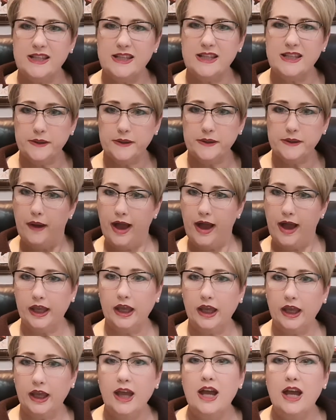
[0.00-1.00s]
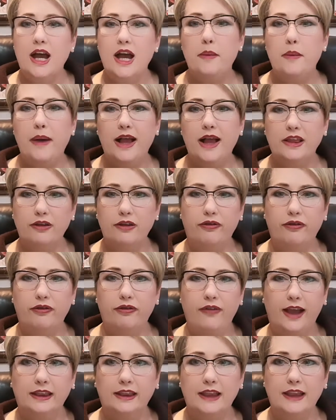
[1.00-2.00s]
smug about the
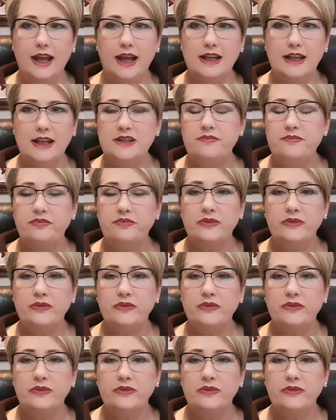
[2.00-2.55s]
fact that